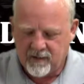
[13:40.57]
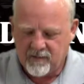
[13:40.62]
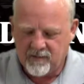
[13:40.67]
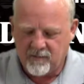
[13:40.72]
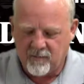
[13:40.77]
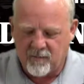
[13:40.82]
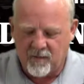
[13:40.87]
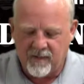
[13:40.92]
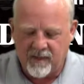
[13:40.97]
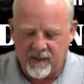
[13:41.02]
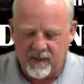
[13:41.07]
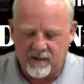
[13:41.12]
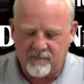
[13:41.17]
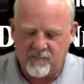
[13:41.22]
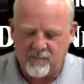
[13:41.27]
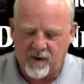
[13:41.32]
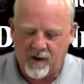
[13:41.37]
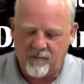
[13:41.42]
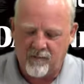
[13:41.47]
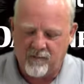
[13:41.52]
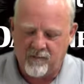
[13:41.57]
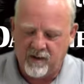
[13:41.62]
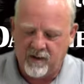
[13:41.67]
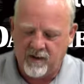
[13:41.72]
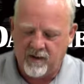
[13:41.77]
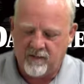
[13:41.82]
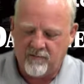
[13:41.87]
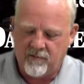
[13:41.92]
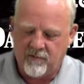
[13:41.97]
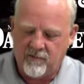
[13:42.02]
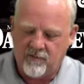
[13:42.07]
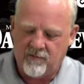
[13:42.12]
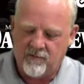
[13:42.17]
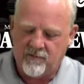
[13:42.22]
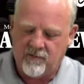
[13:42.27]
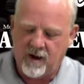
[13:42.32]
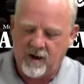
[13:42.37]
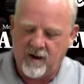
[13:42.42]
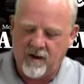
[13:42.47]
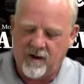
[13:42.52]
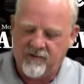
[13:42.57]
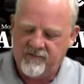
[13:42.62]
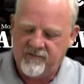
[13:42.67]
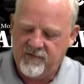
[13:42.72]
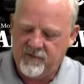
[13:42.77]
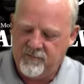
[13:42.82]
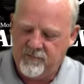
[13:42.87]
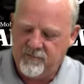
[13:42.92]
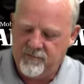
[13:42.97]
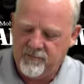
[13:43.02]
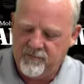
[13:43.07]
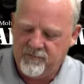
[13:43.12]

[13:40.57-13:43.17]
one that probably right off the